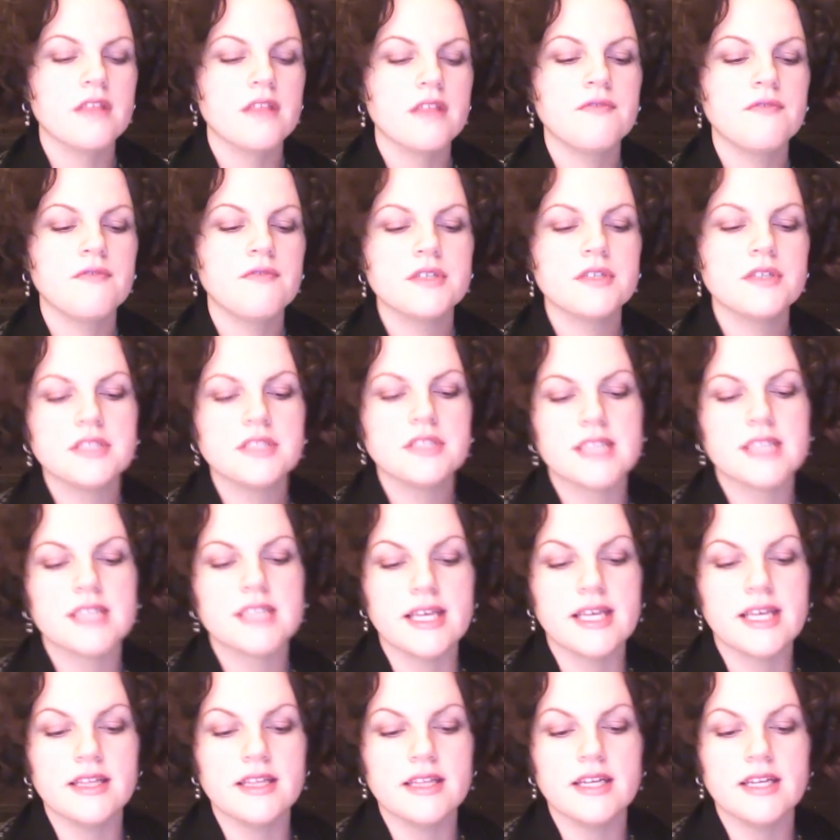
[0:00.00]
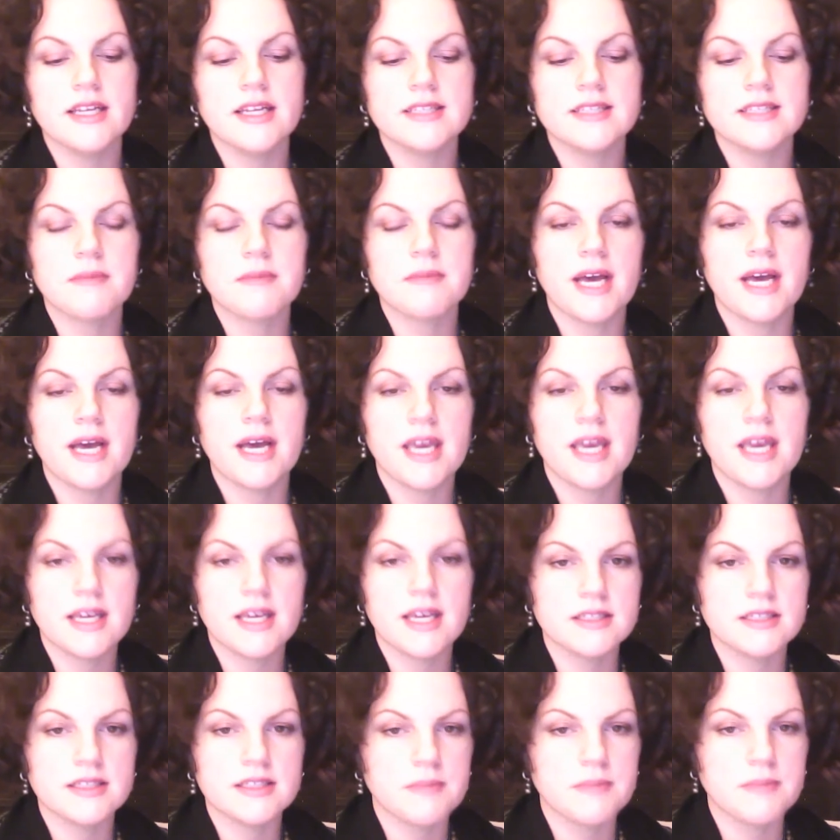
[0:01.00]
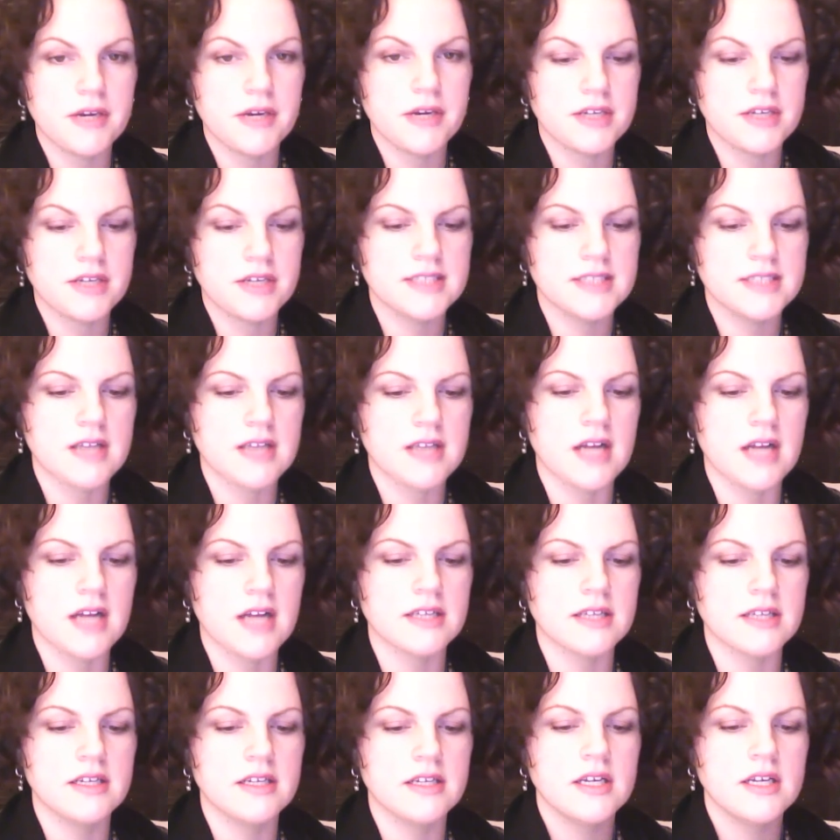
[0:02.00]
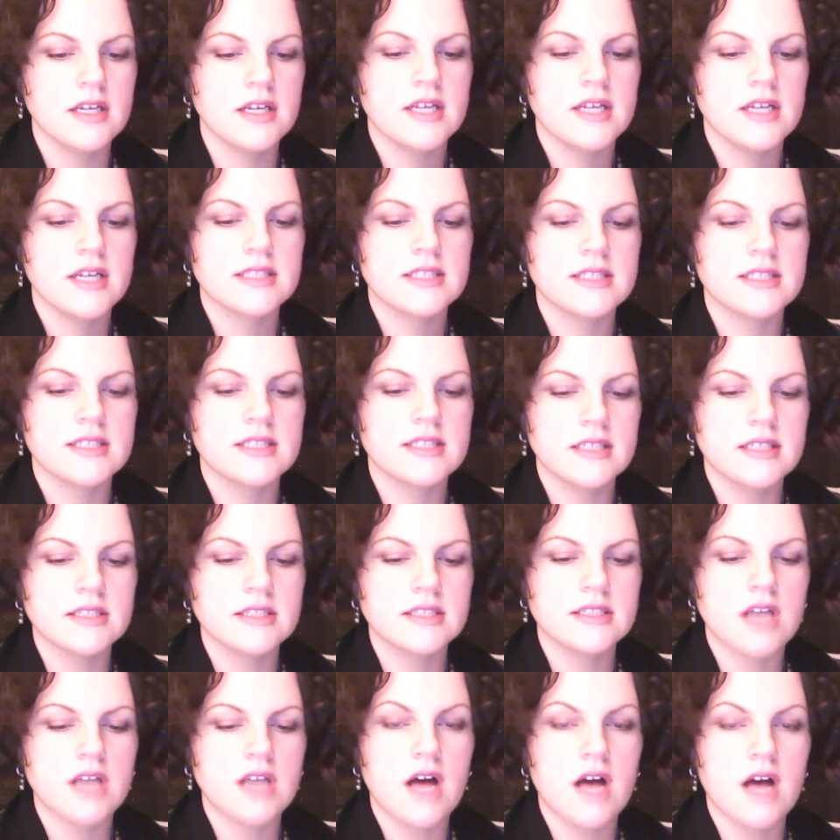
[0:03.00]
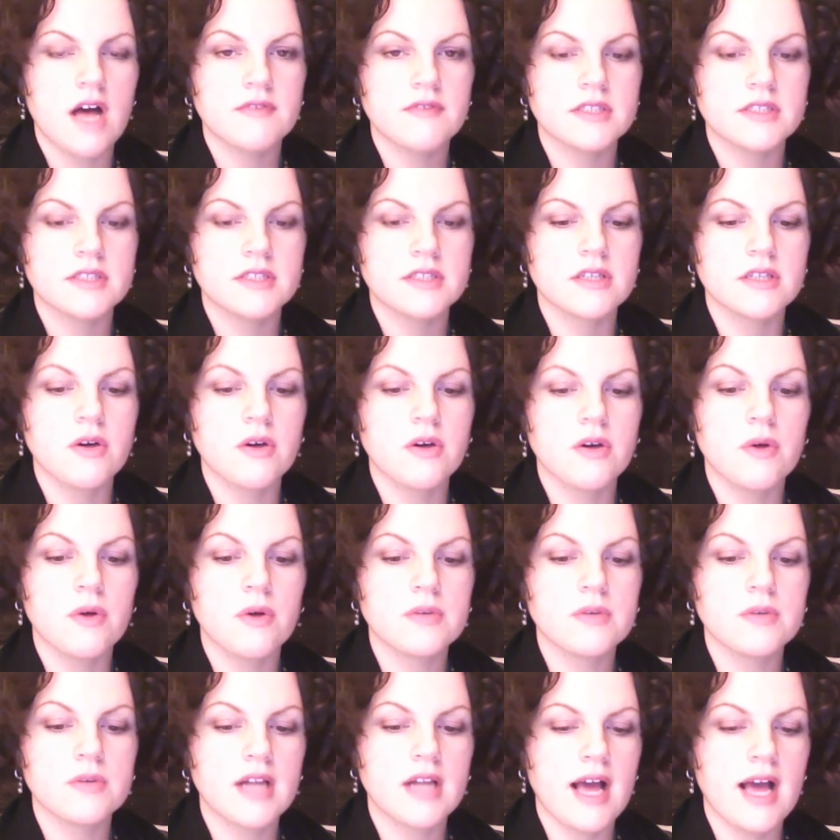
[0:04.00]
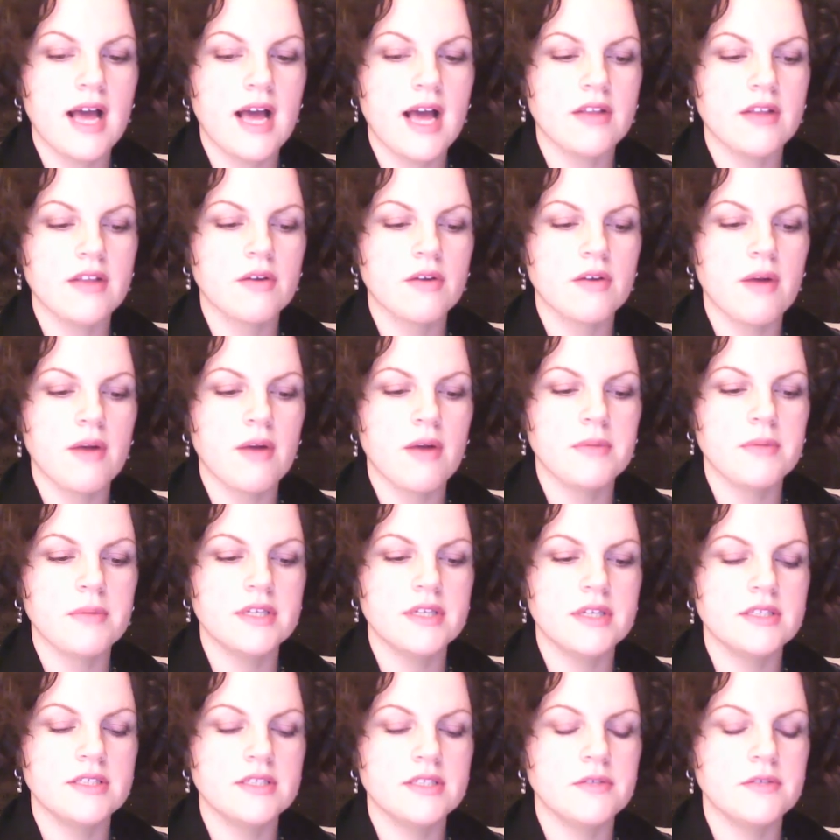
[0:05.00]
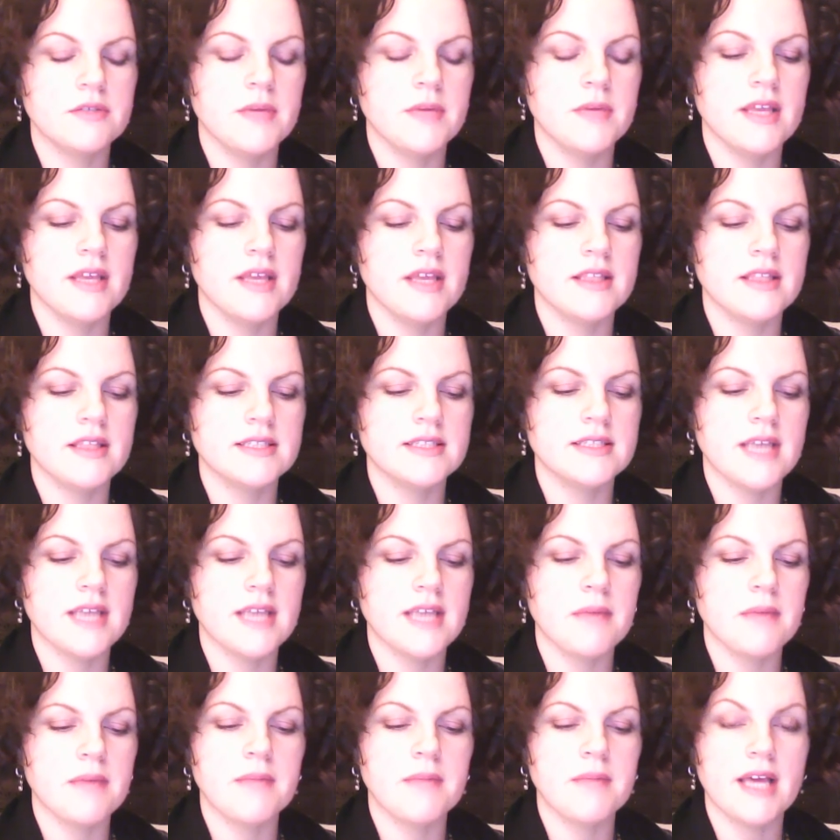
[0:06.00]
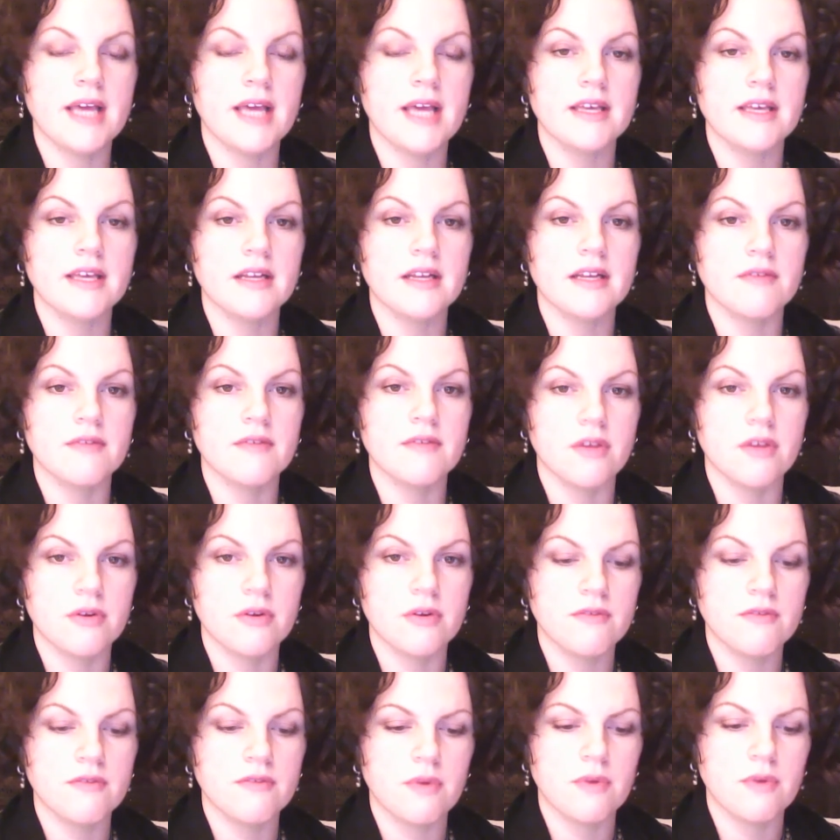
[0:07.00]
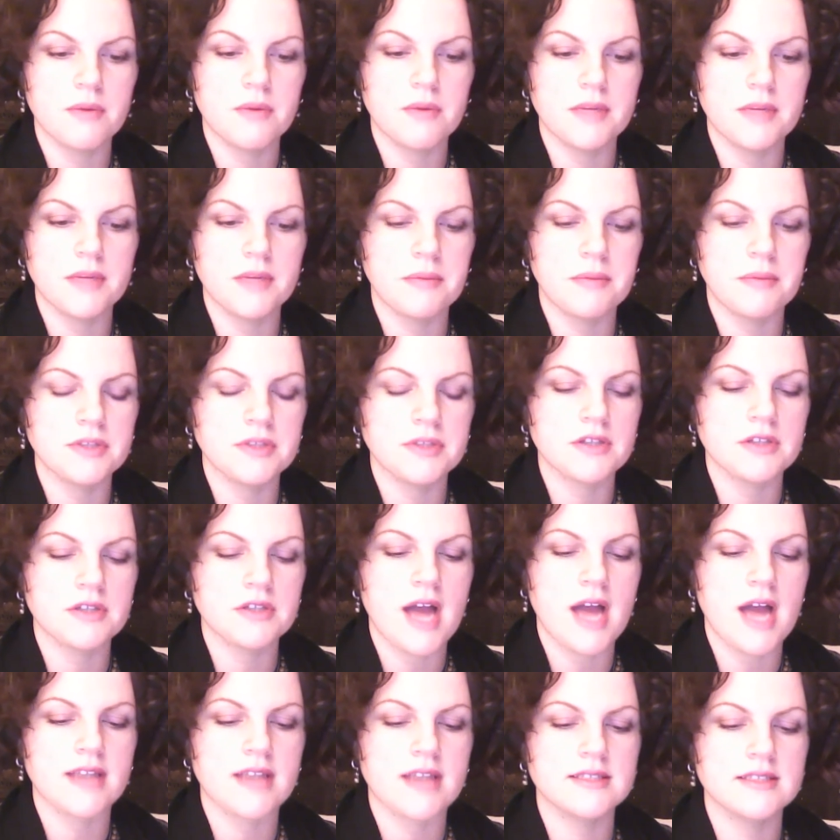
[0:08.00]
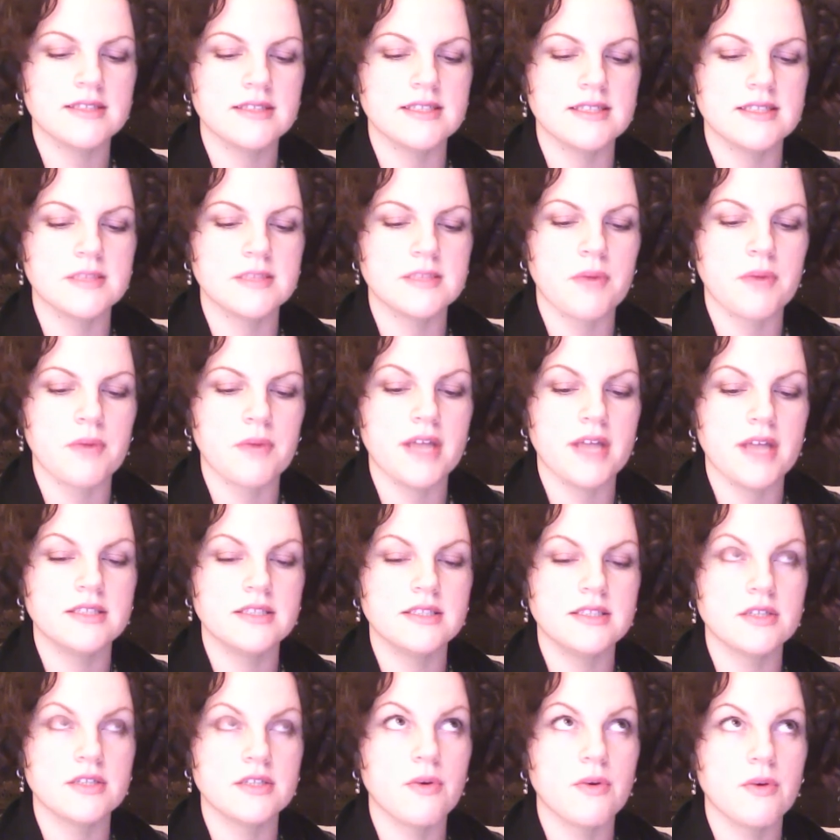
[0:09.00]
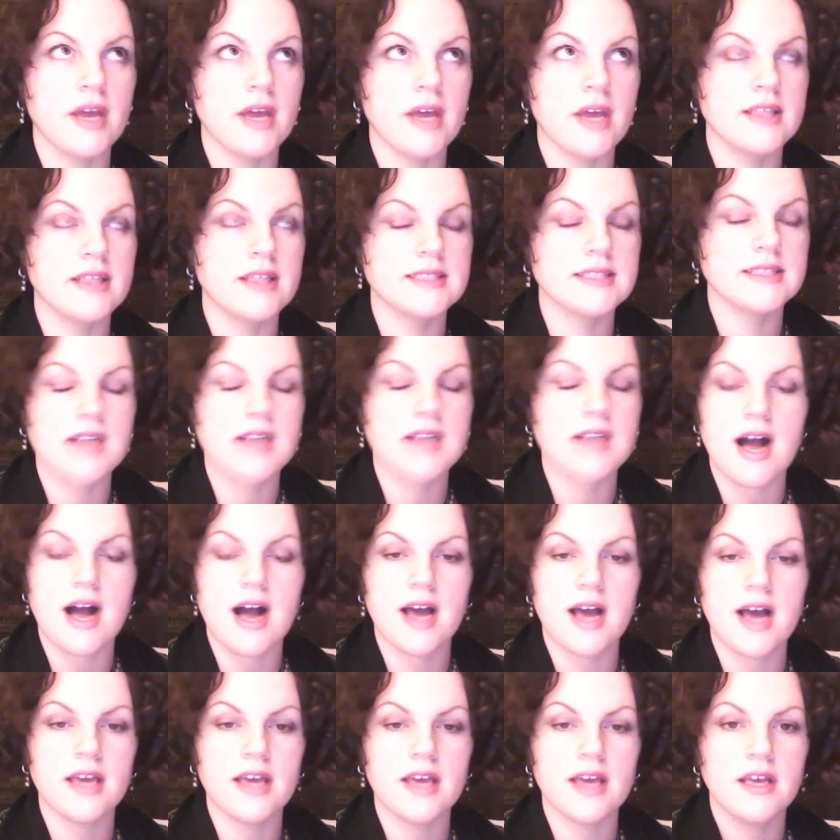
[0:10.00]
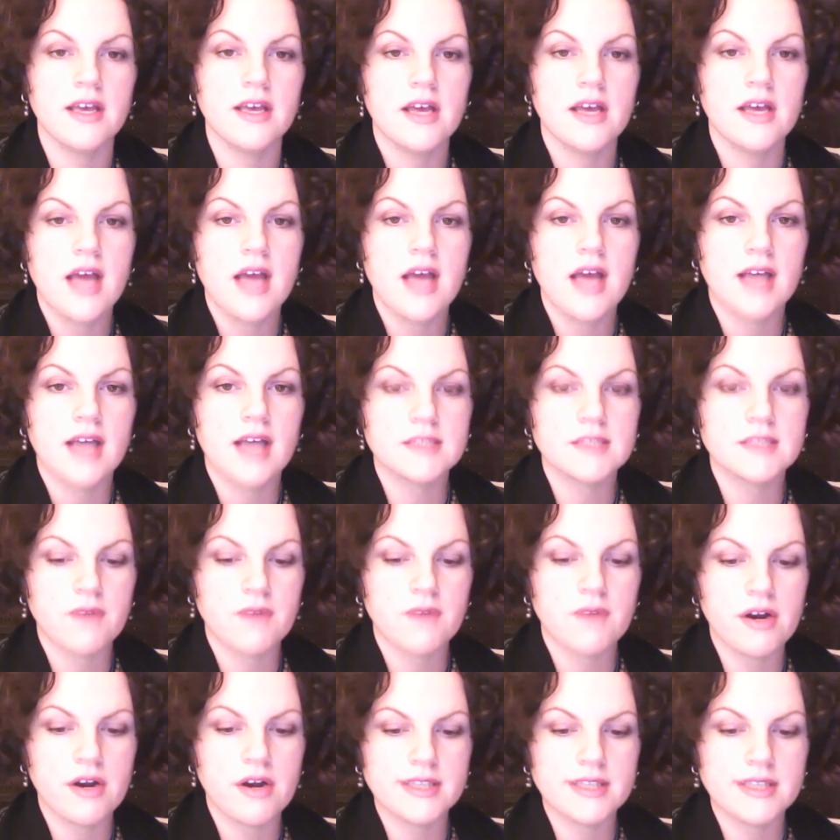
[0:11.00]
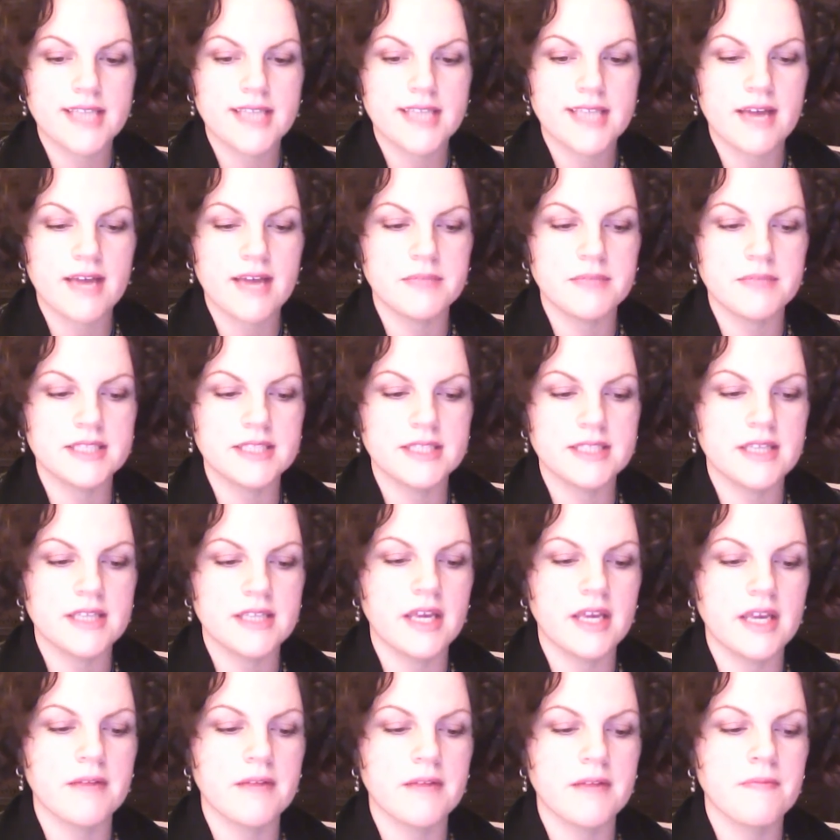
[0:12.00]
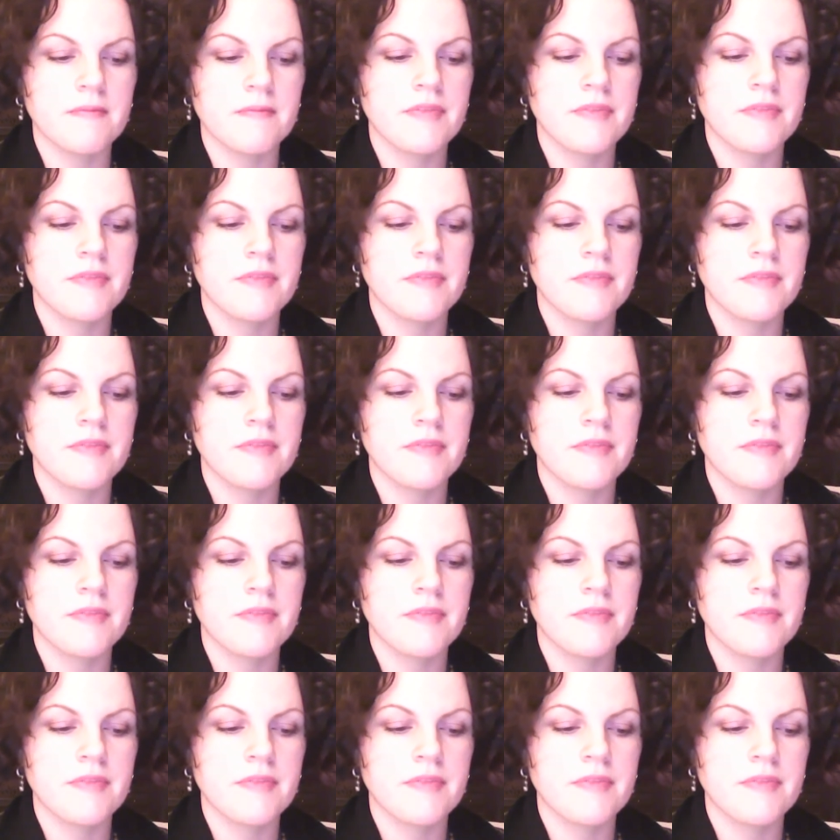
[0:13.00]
The first sleet that hits my hand is barely solid, still soft as the cold cloud that crumbled it to me, the same blanket of uniform nimbostratus that spreads to gray the sky as far as can be seen.